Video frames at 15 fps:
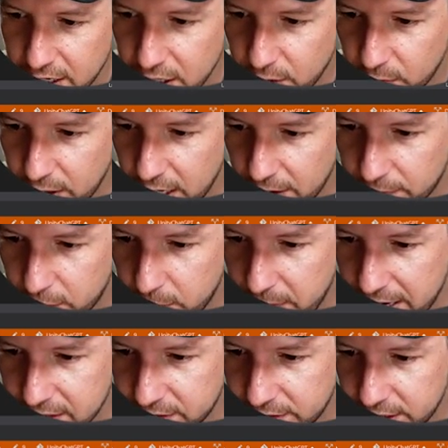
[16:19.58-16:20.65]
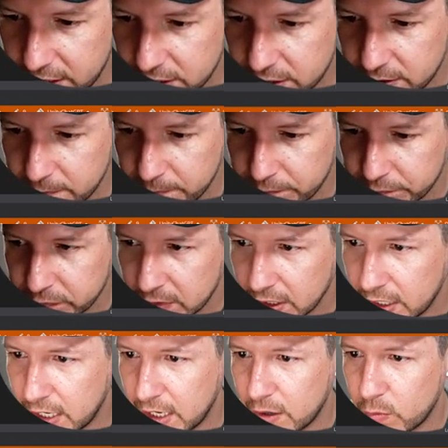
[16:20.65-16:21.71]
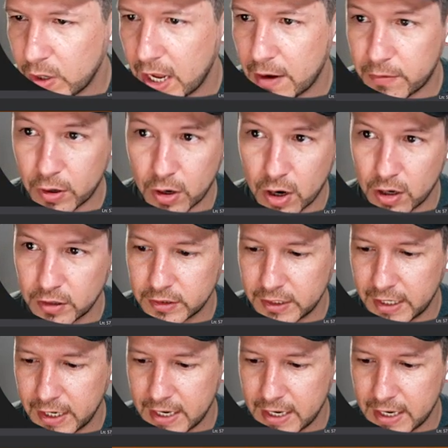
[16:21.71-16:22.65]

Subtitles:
We have our message and we have our content.